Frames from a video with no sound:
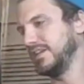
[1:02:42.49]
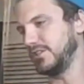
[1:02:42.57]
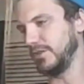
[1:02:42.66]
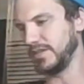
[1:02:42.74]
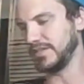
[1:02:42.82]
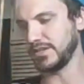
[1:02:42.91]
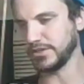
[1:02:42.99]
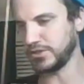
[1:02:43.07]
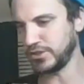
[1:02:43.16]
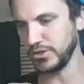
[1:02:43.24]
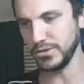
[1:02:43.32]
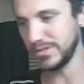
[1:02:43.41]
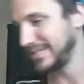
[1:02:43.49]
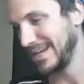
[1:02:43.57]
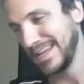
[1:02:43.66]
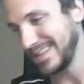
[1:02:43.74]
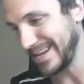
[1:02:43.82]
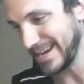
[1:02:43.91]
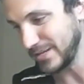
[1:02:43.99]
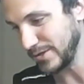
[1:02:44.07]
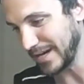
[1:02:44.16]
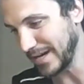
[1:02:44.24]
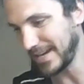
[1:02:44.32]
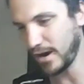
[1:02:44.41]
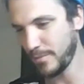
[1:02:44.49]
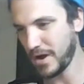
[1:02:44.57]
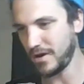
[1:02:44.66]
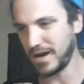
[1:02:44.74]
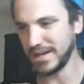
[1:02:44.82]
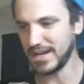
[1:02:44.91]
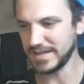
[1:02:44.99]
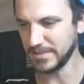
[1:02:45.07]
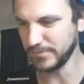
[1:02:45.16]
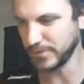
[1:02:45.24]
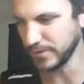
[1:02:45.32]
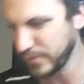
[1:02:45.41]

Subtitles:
So these are shoes that I do not care about. I got them